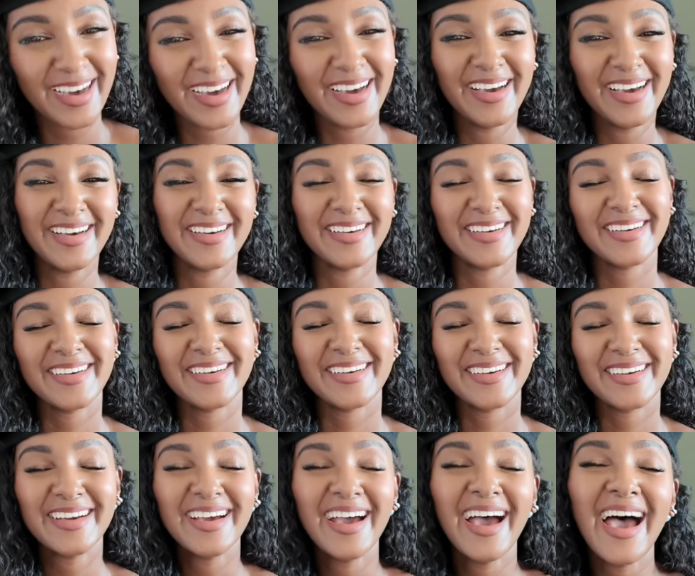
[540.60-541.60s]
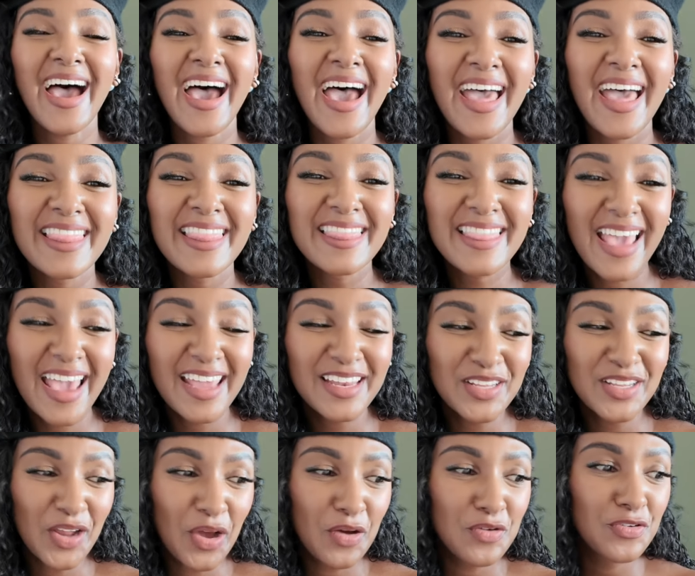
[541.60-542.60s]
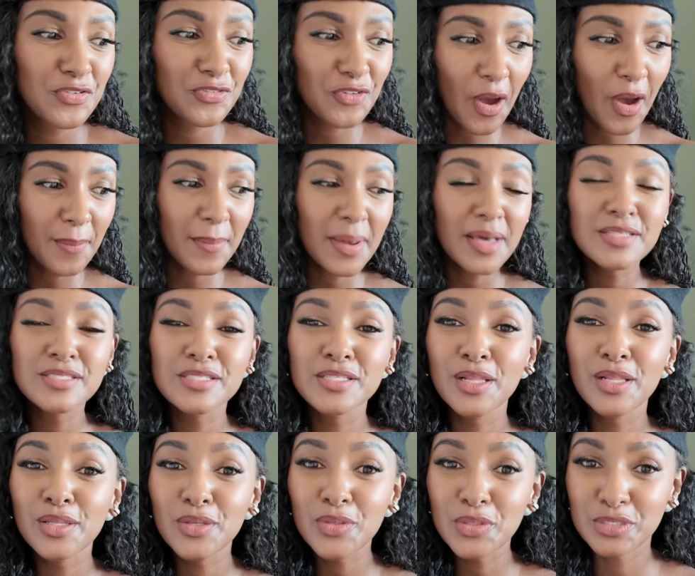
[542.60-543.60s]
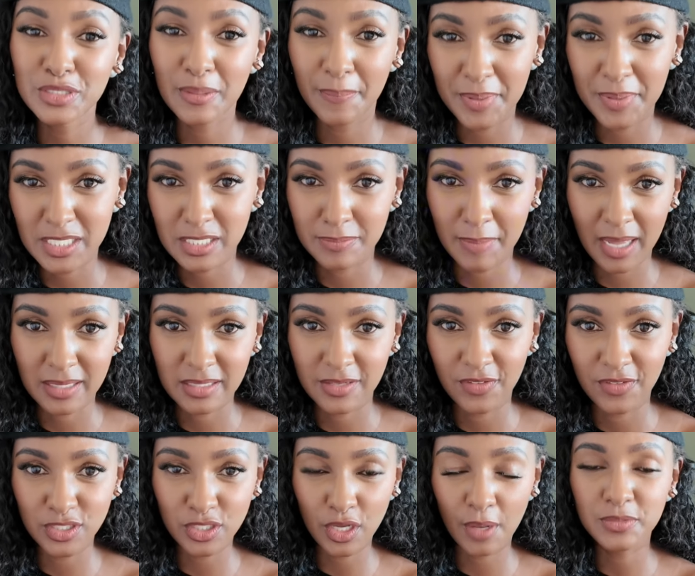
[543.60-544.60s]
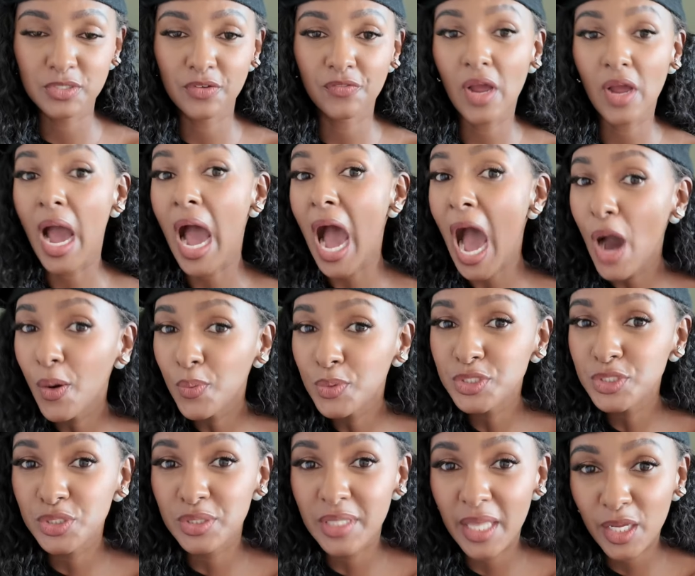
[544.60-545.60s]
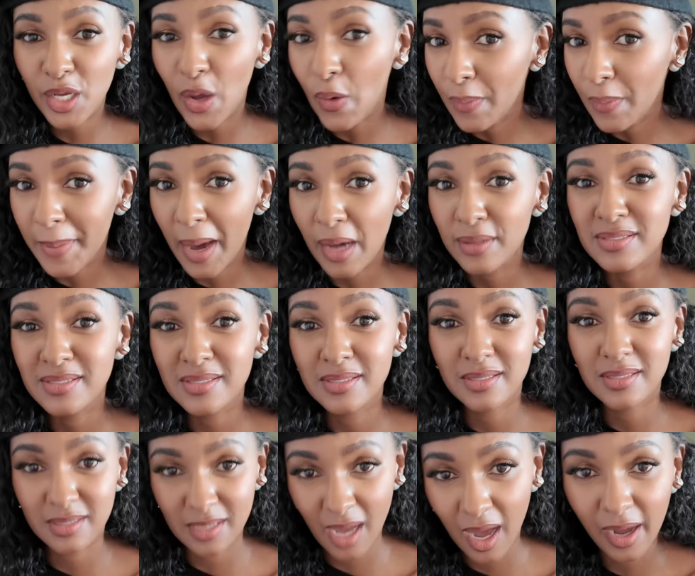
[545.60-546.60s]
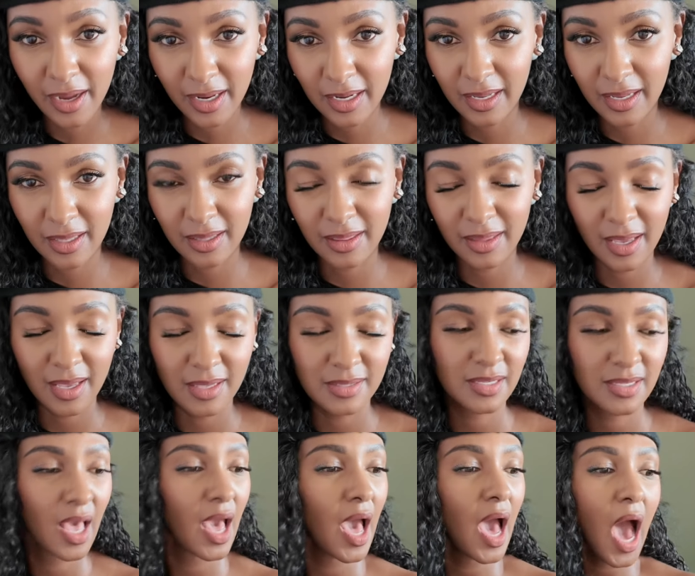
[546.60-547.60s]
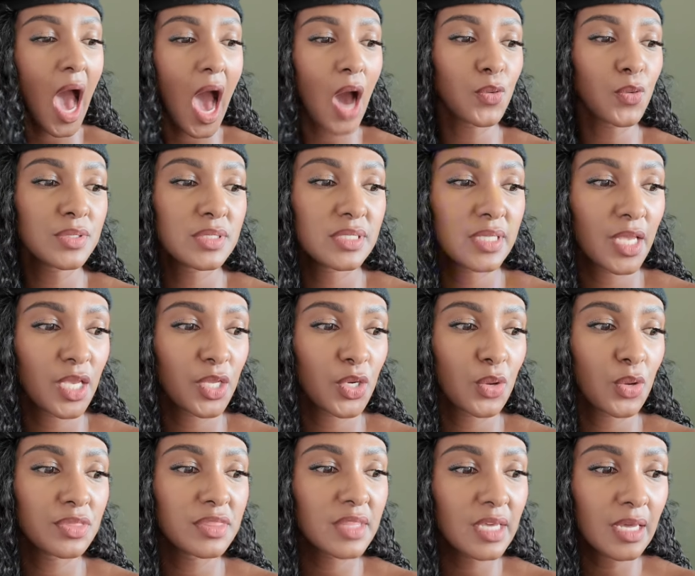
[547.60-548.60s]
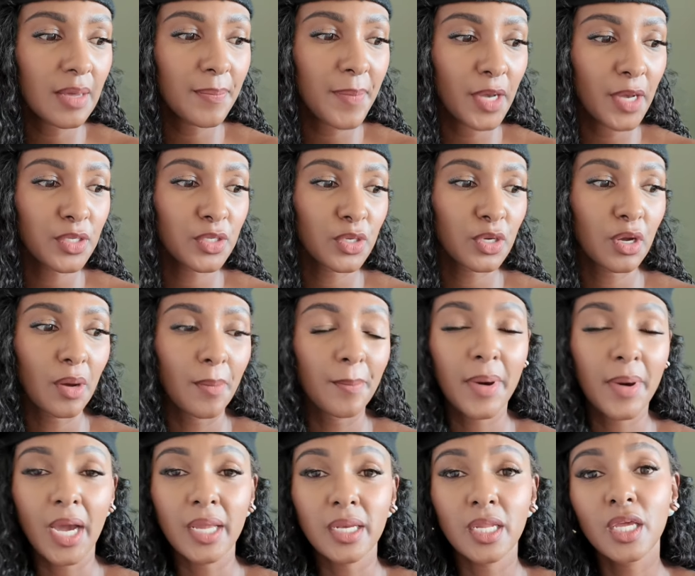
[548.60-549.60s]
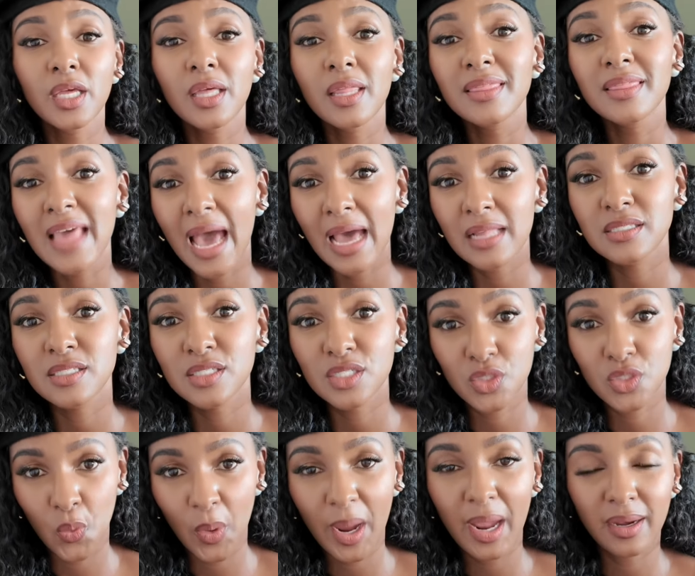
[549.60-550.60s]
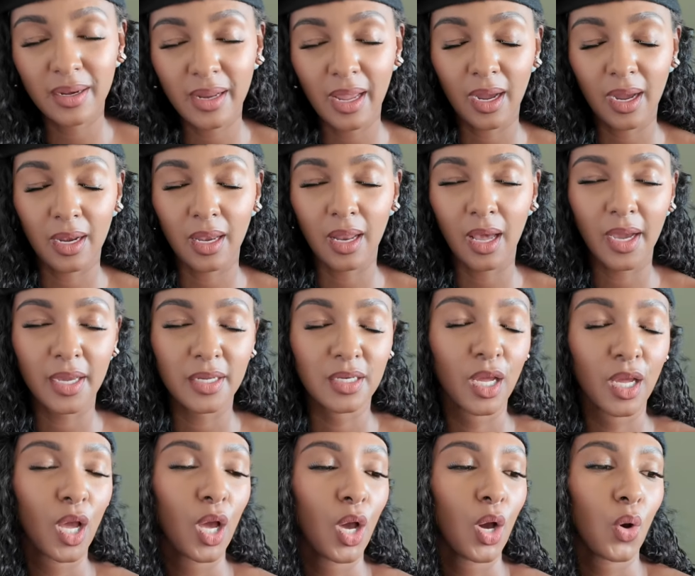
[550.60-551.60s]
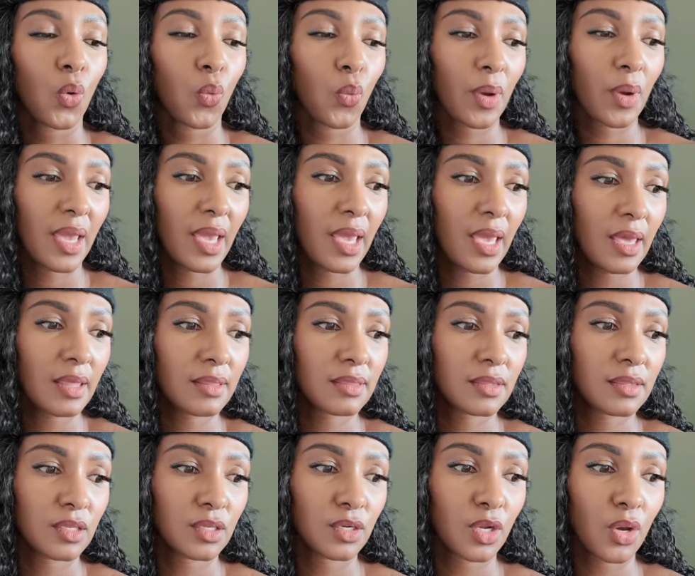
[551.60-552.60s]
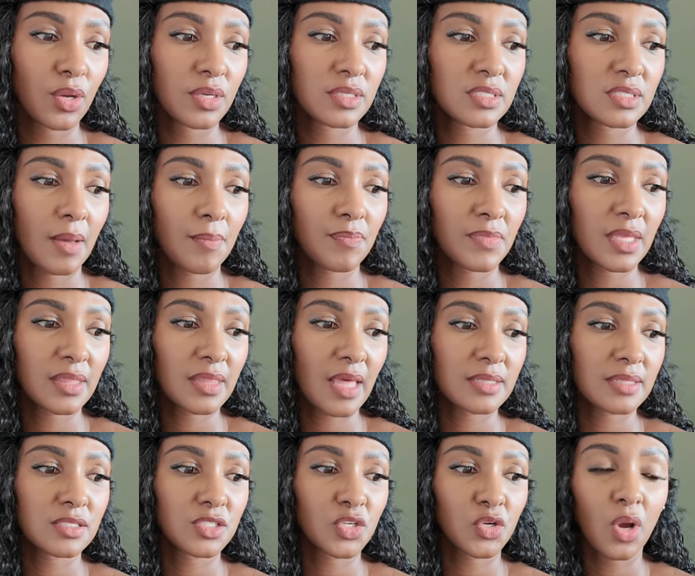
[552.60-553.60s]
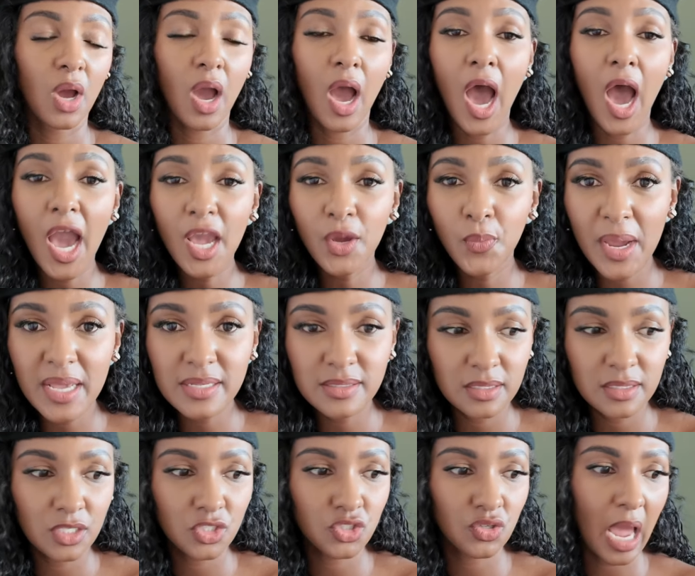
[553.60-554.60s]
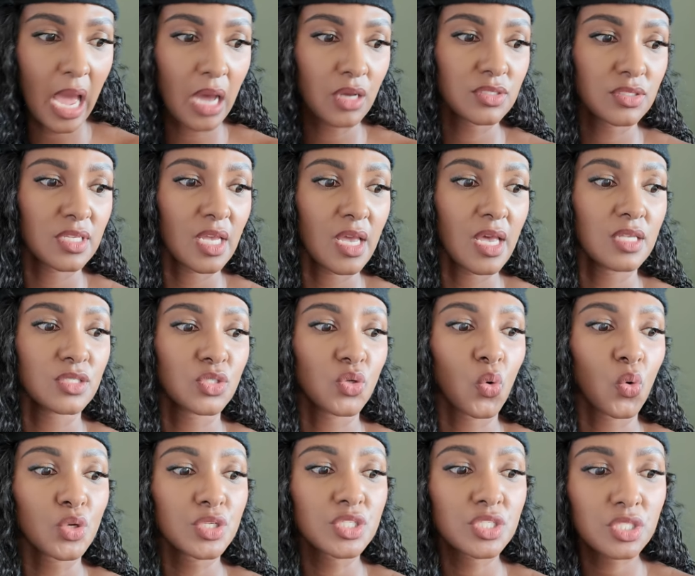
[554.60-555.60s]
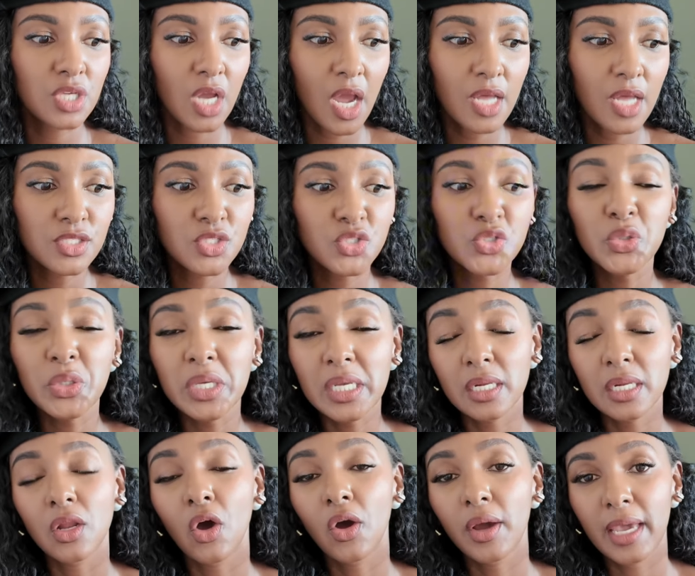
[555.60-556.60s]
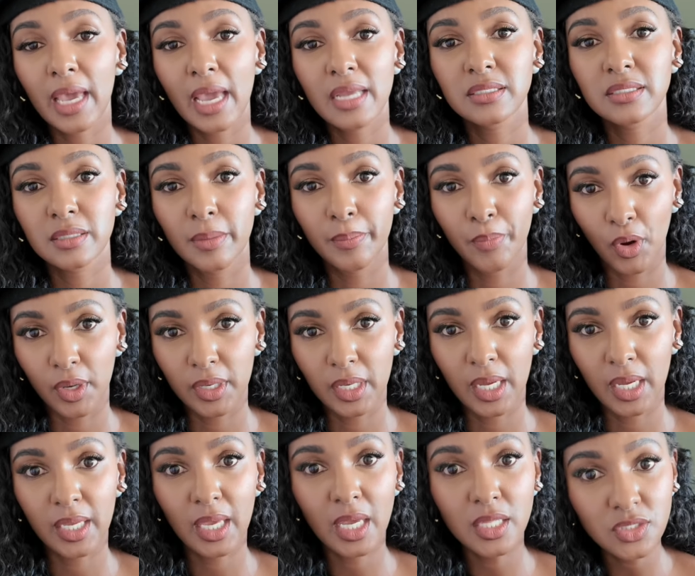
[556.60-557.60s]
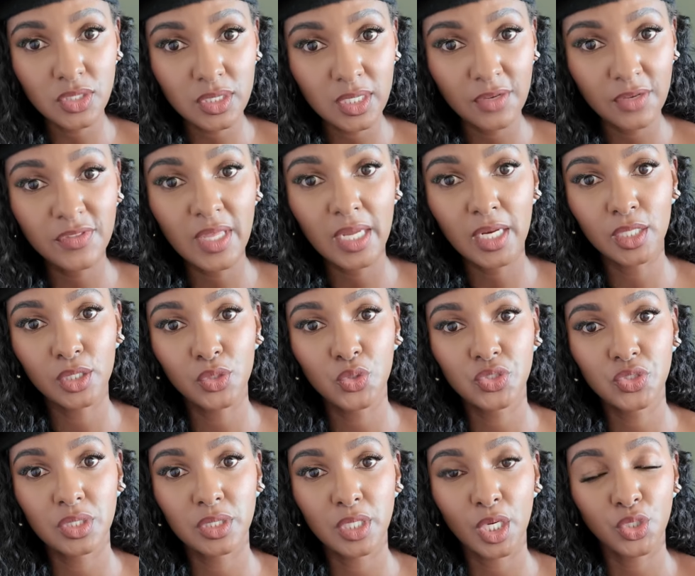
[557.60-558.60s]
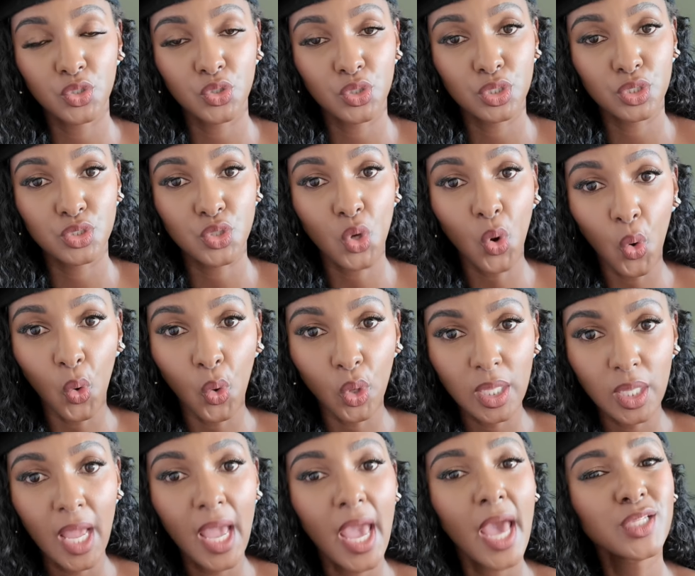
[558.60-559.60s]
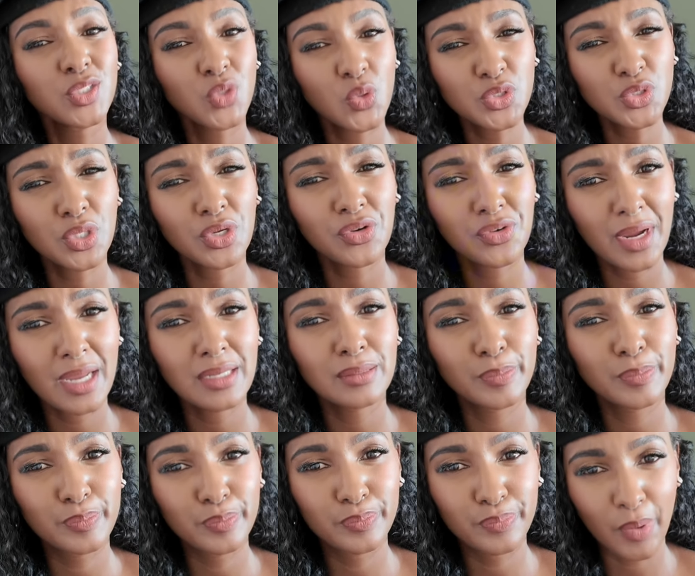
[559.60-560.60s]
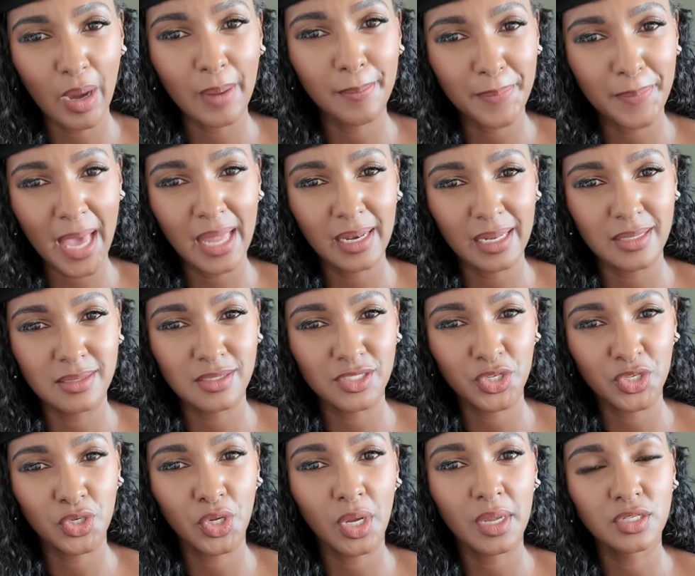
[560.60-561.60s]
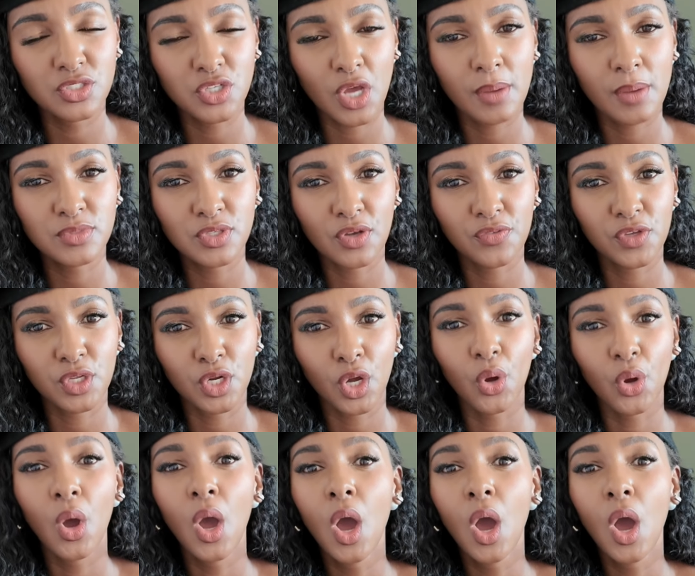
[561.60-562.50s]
and then, you know, from a solution perspective in terms of how would you then go about styling this? I would say, you know, think about, you know, combining that square neckline with, you know, something that's, you know, high-waisted trousers or skirts to elongate the body, again, to give that illusion that you're tall and to also create balance, you know, in terms of, you know,